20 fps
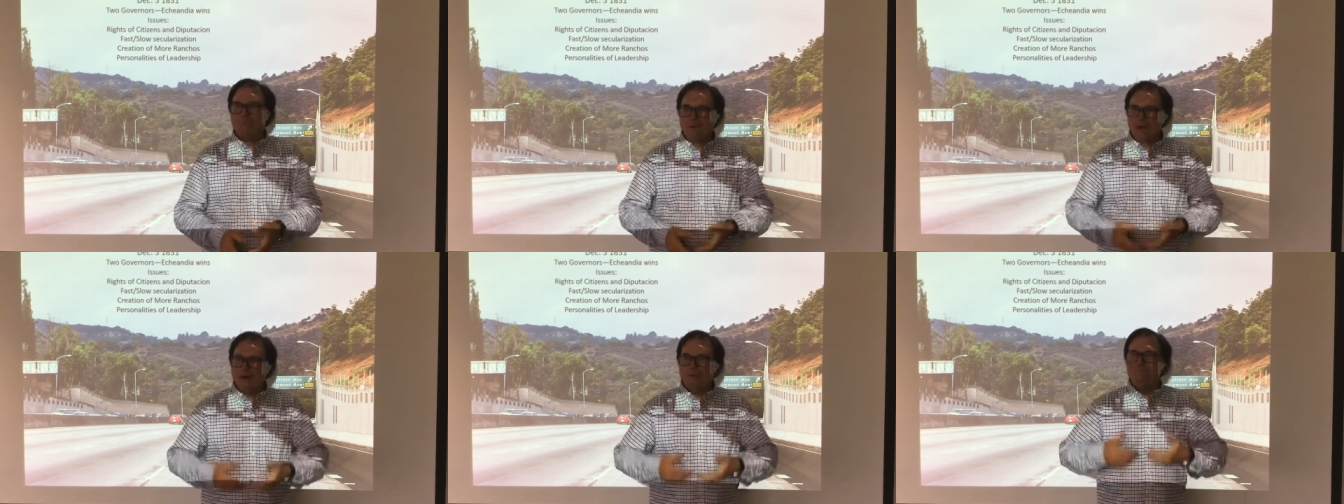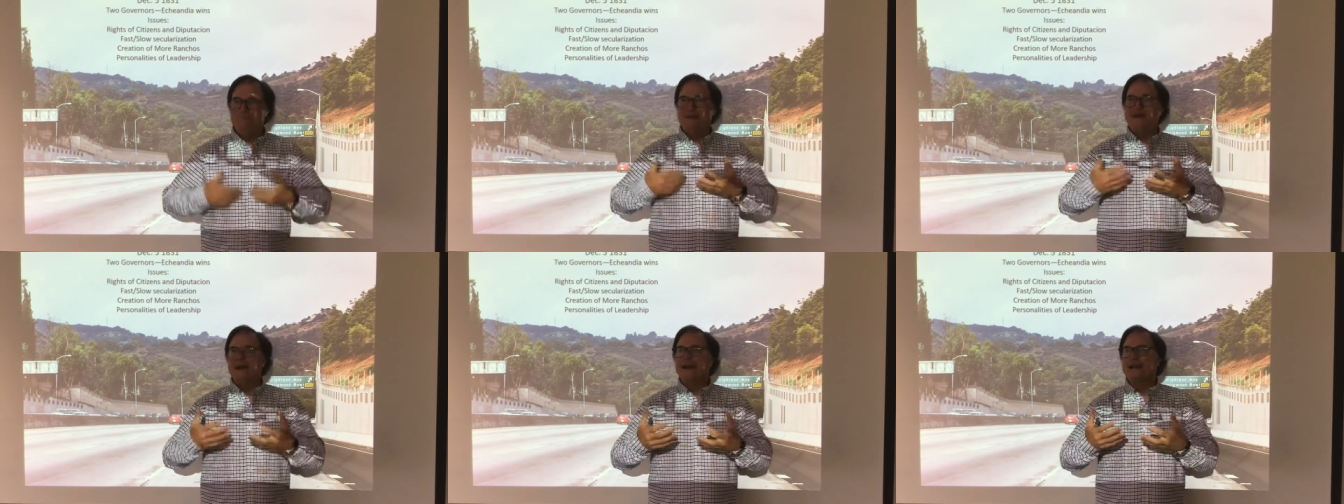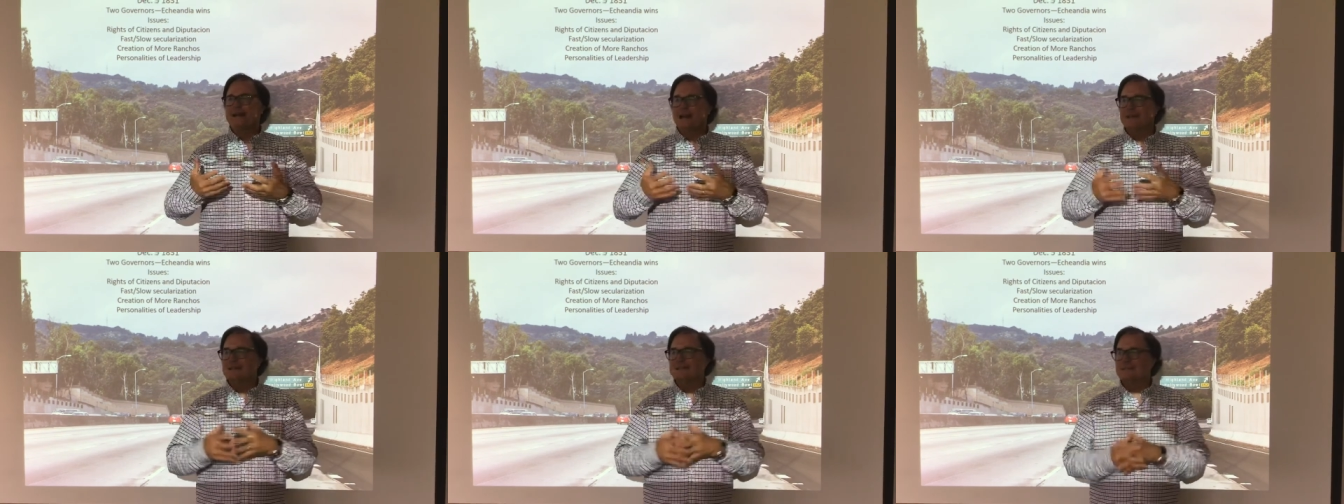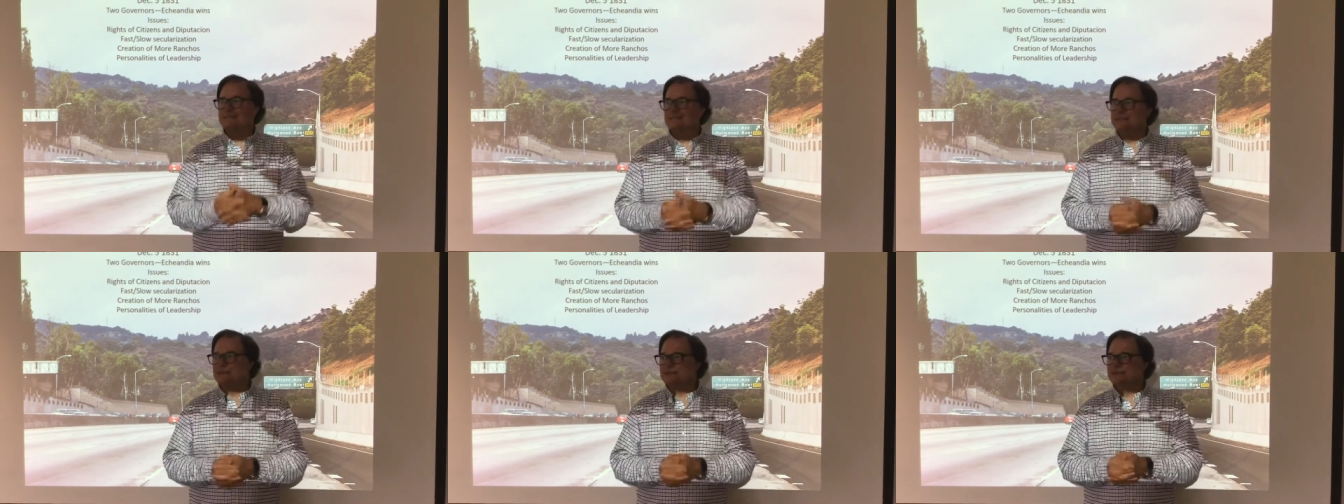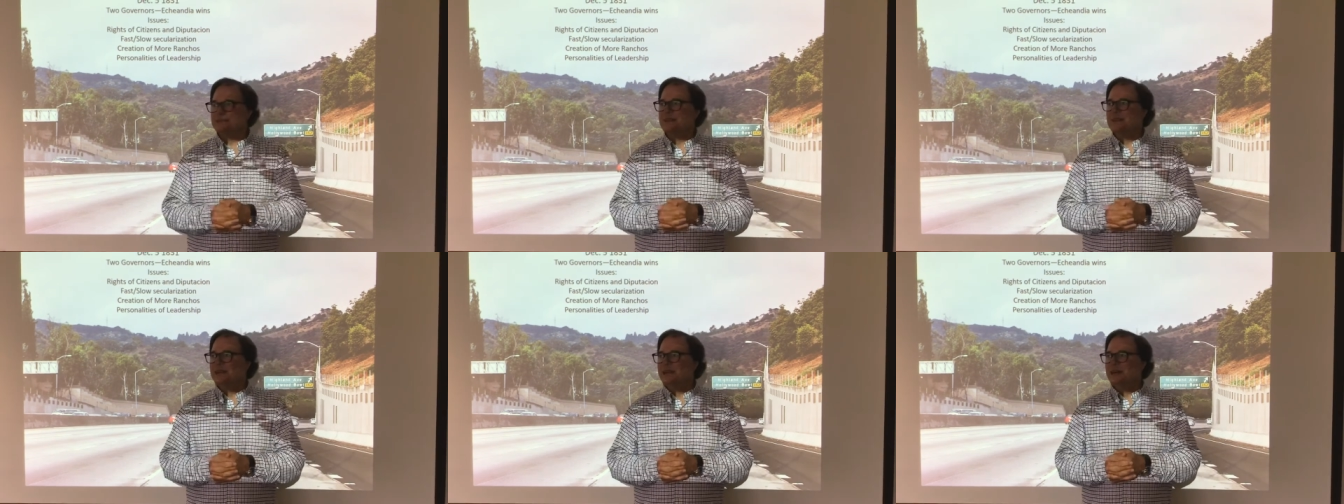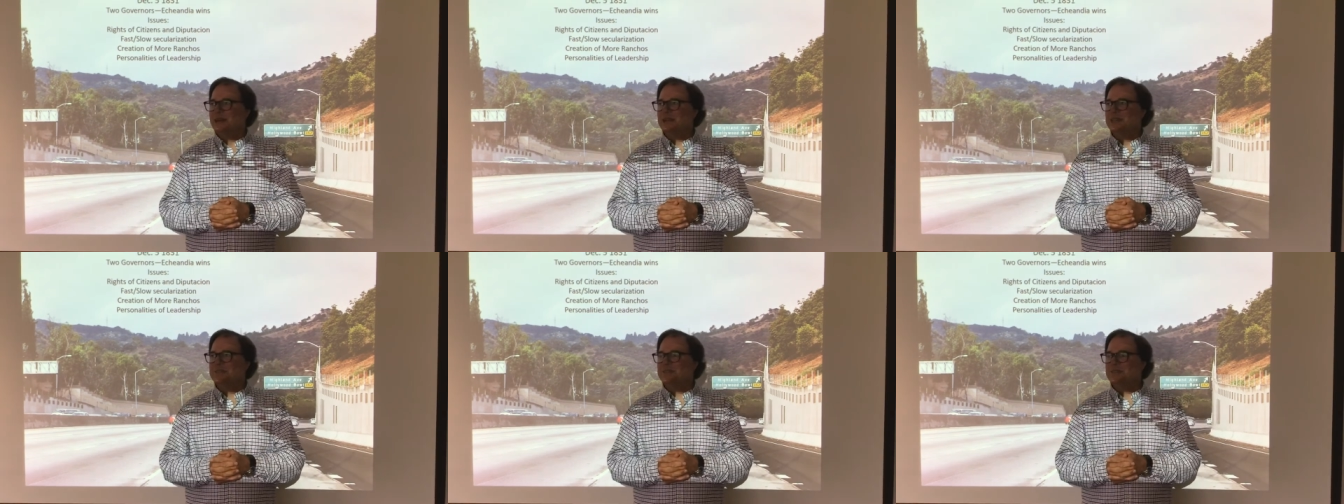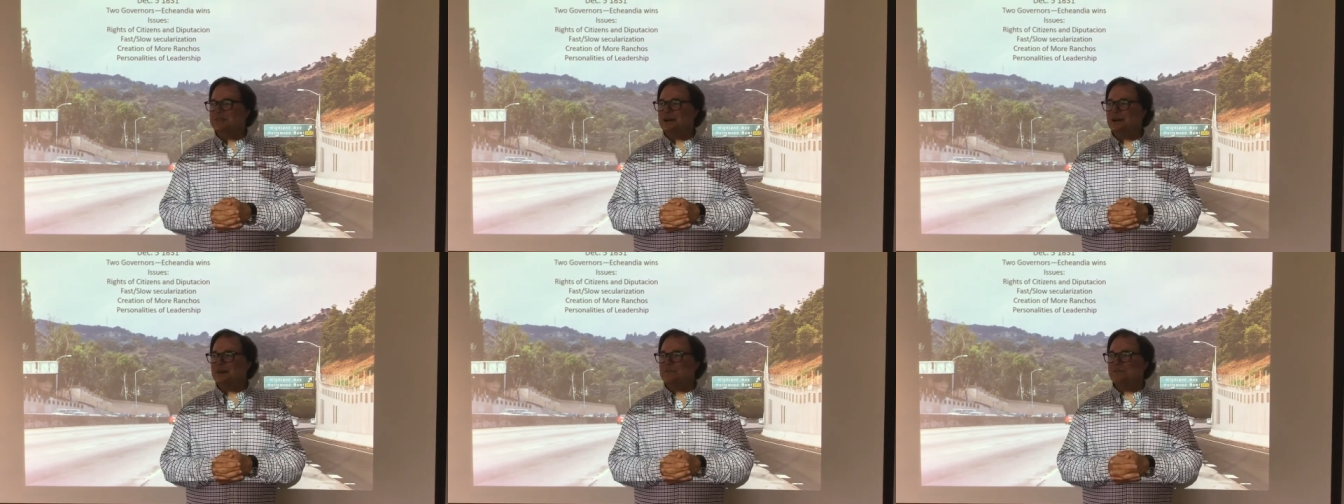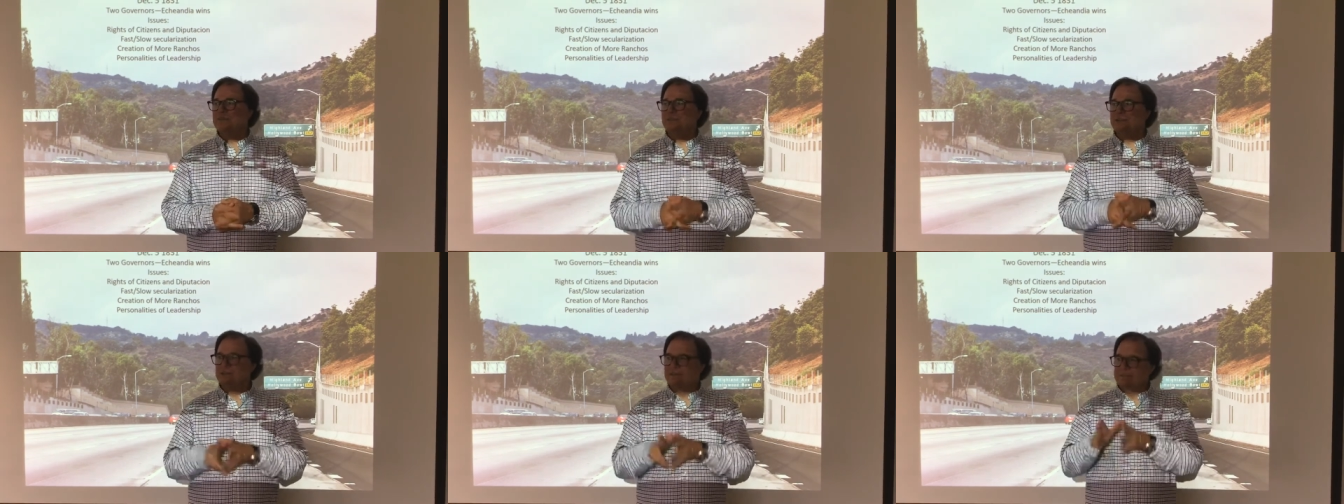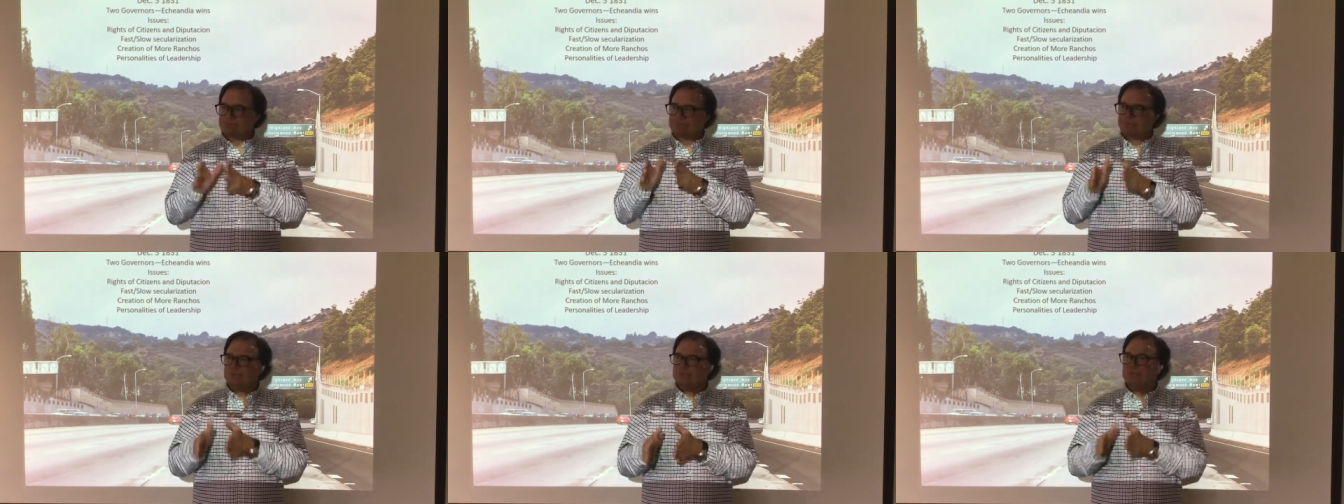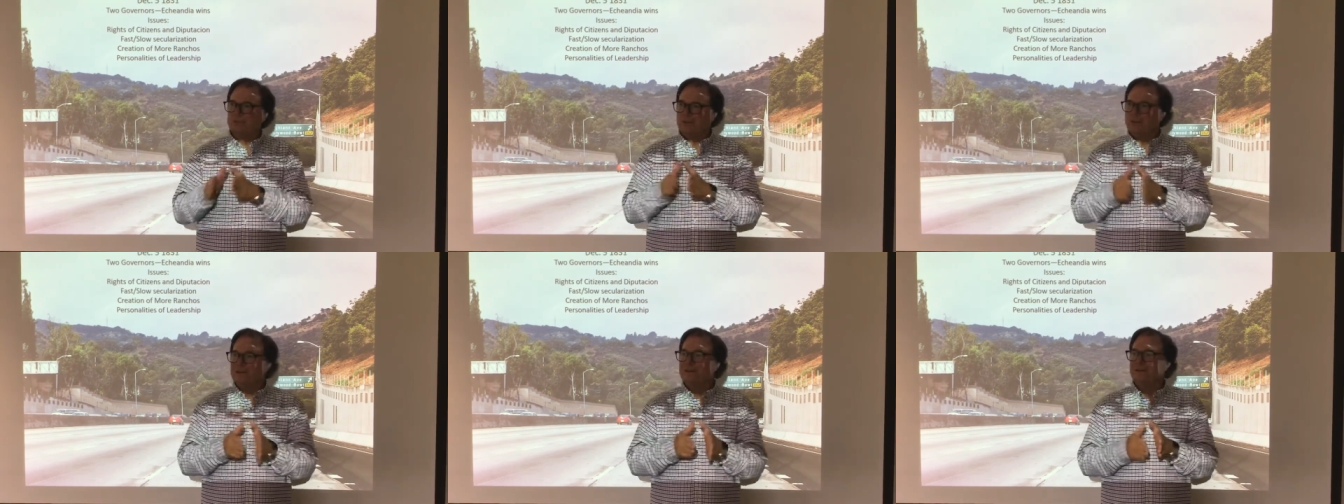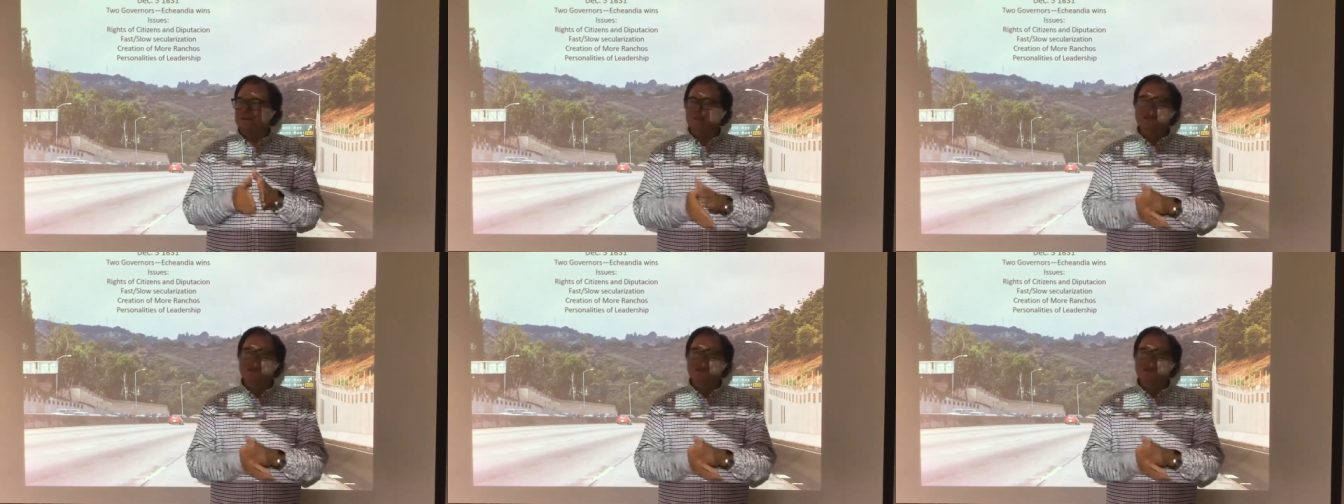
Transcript: brought back as the, as the governor for